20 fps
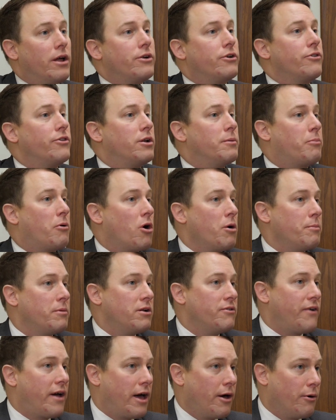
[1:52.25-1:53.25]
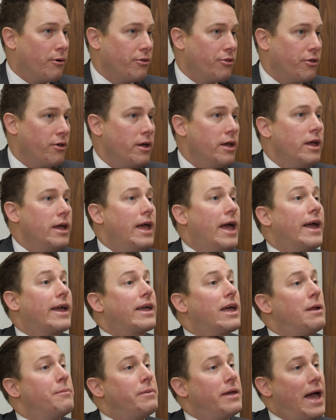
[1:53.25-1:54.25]
under the Department of Health and
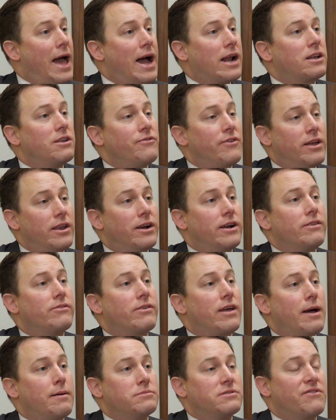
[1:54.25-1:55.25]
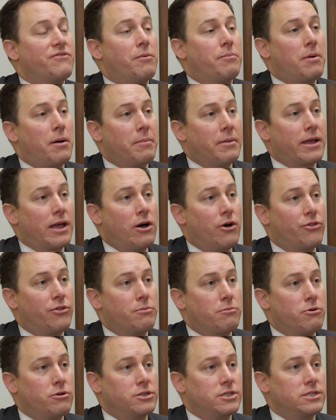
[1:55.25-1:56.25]
can be activated in times of a public health
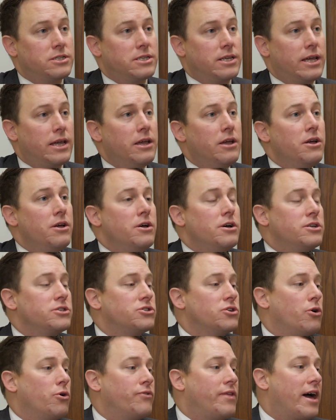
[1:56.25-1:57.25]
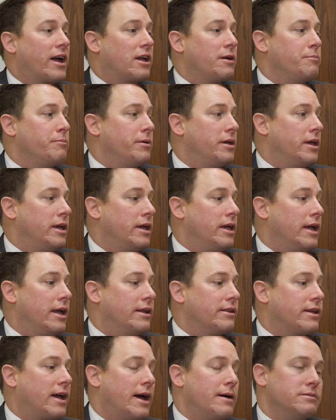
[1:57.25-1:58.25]
emergency. So that can be
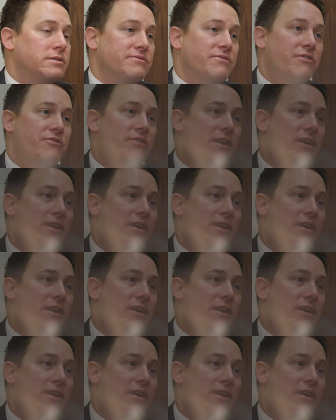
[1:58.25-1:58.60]
in times of a